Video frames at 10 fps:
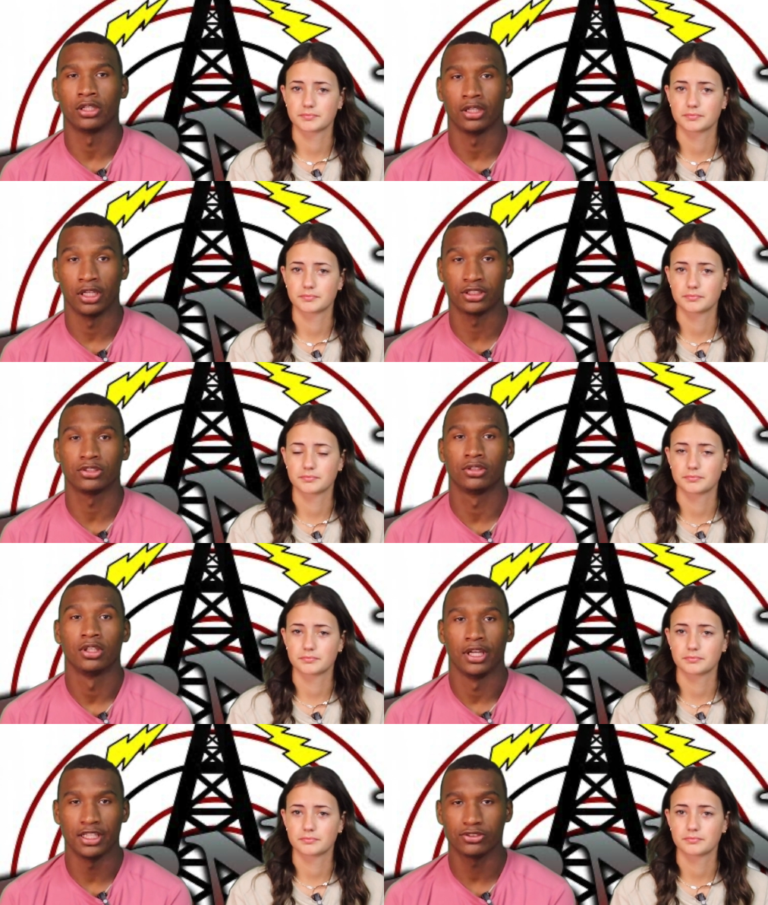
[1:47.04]
Speaker 1: a his-
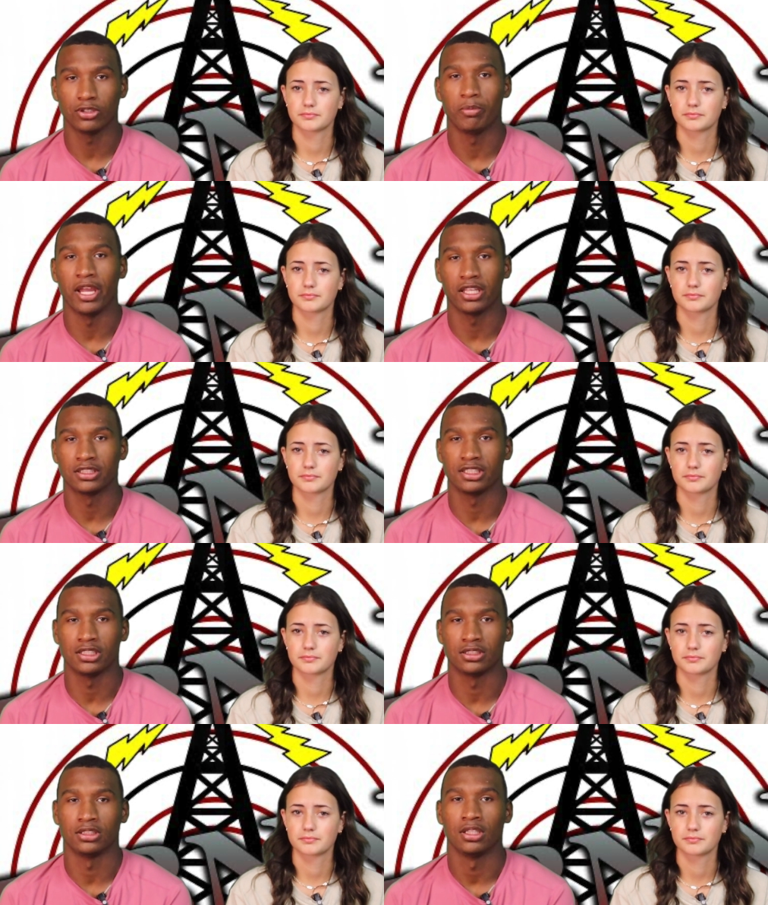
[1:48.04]
history making
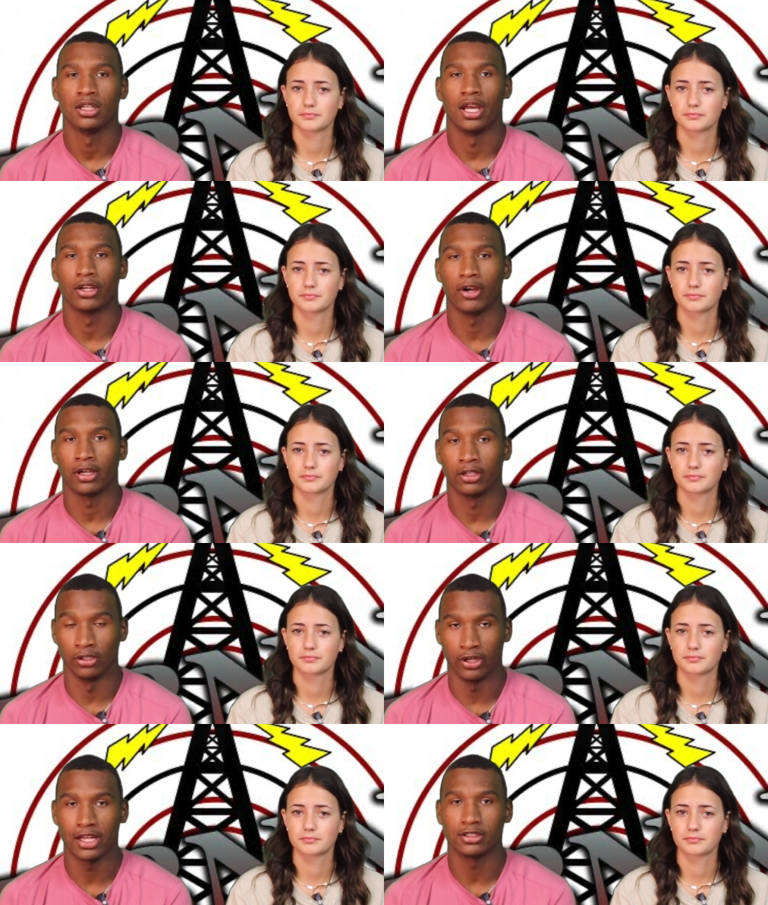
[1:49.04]
season, and
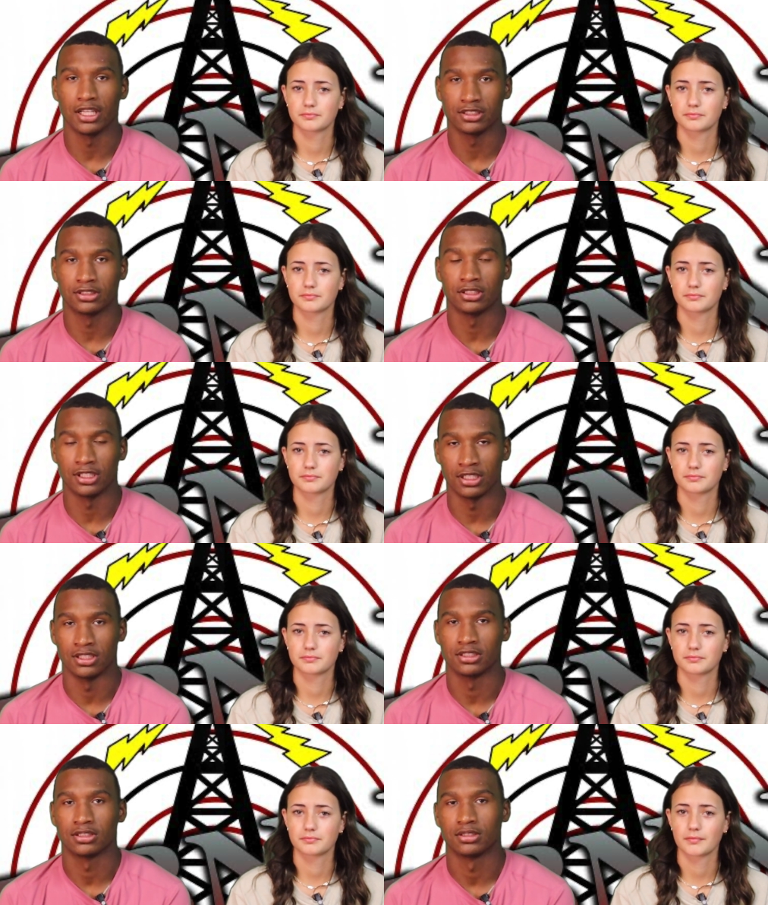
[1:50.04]
congratulations to
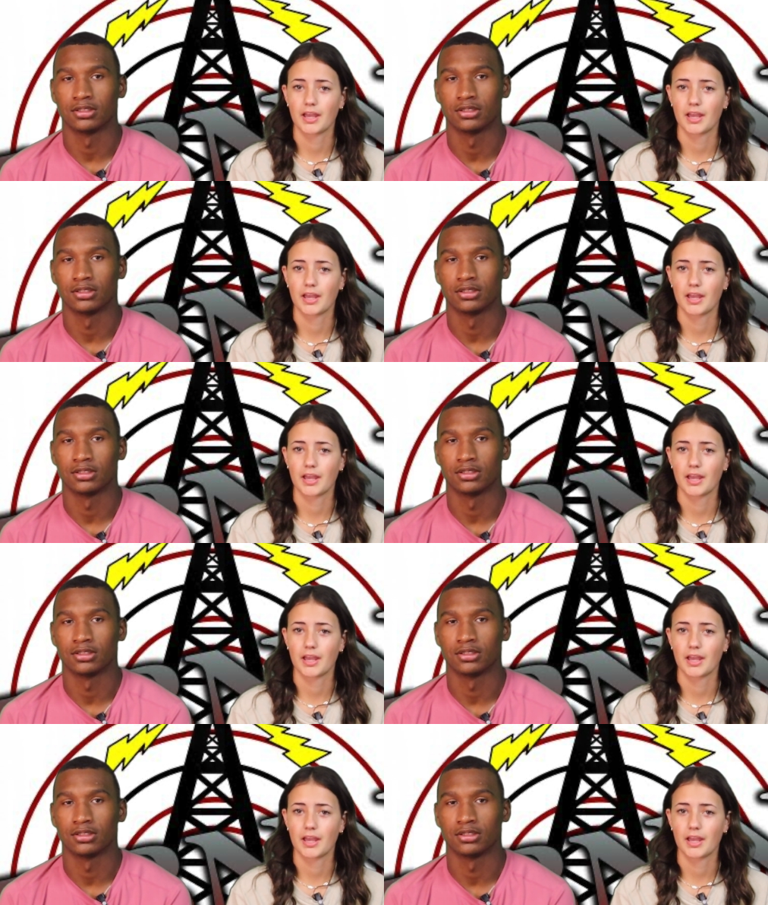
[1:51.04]
tennis.